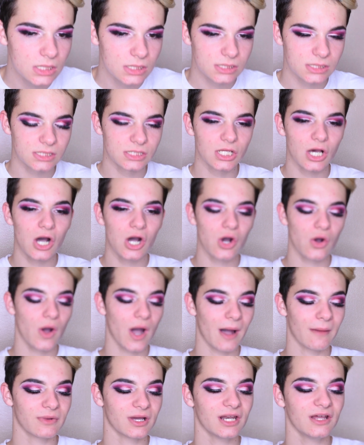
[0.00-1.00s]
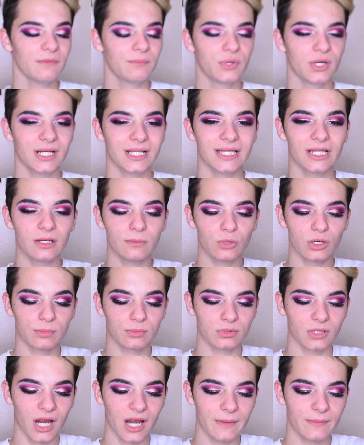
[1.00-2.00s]
so I'm gonna put a little more
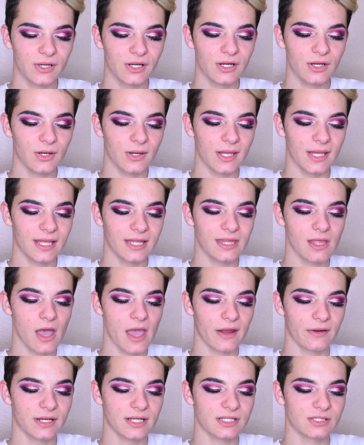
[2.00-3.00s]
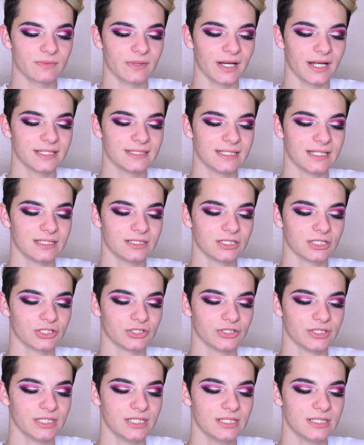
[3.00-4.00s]
primer in the areas where I tend to
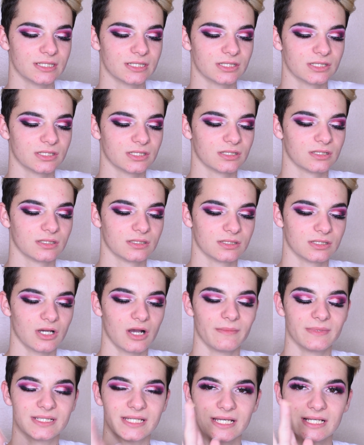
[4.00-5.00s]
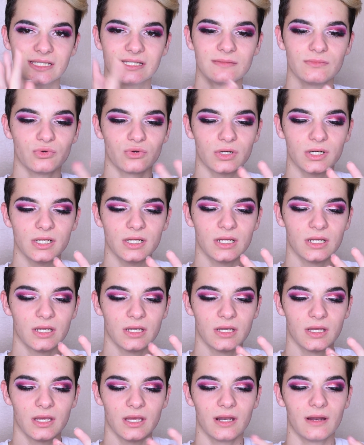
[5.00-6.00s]
crease. So I'm gonna take some more,
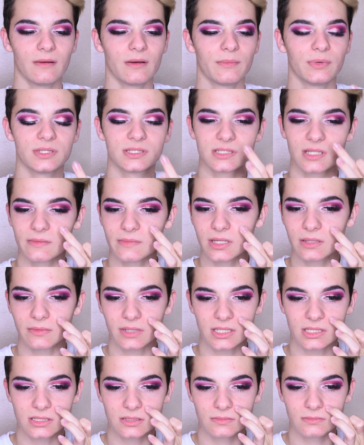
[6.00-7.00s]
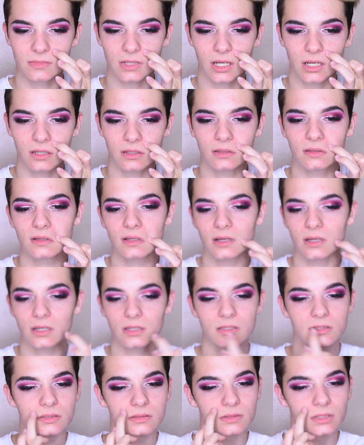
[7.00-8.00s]
and I'm gonna put some in my smile
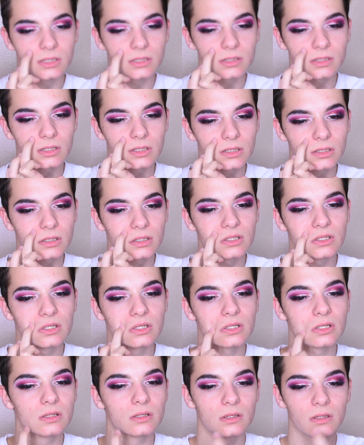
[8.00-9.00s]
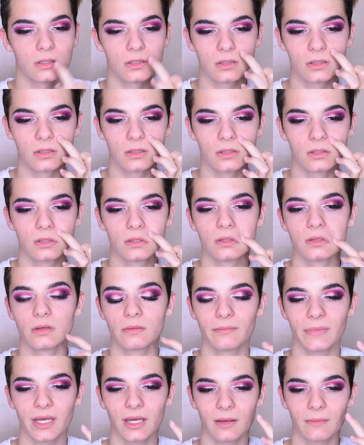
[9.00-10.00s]
lines right here.
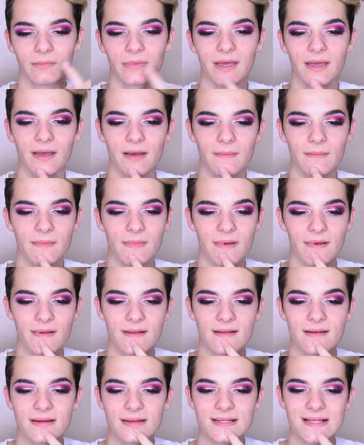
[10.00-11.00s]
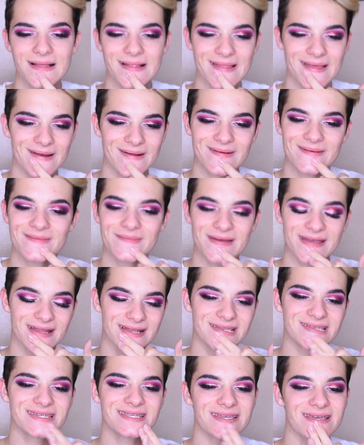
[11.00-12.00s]
Bam bam. I'll crease a little on my
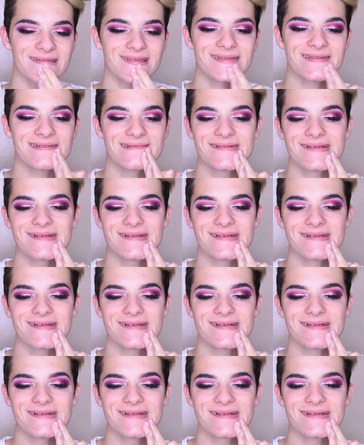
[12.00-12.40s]
chin,